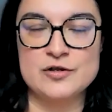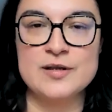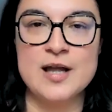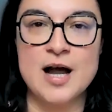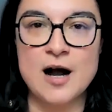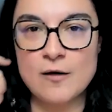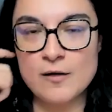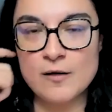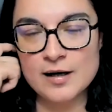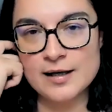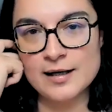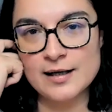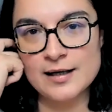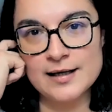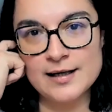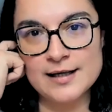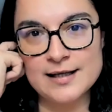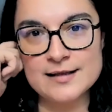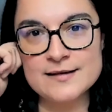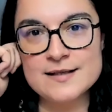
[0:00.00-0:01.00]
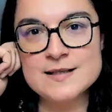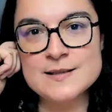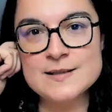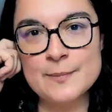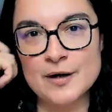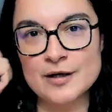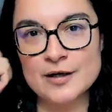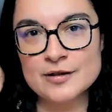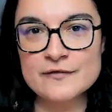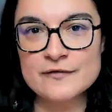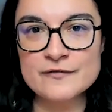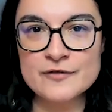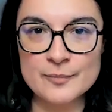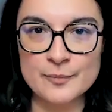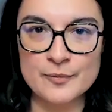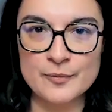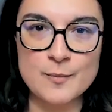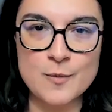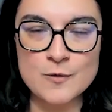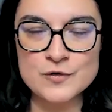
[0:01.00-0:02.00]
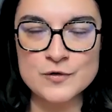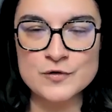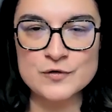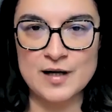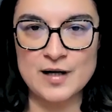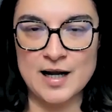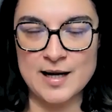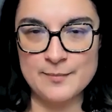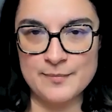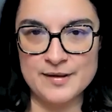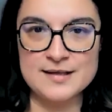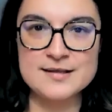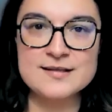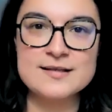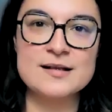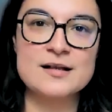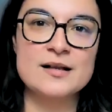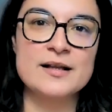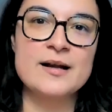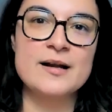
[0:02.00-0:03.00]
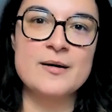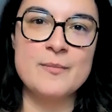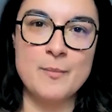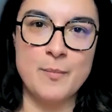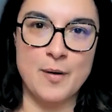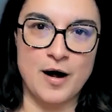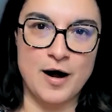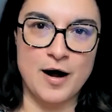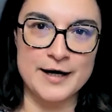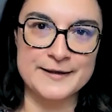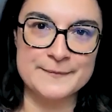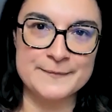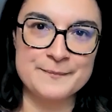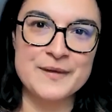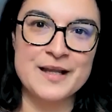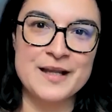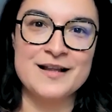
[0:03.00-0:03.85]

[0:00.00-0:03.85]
Now, in this part of the promotion, I basically combine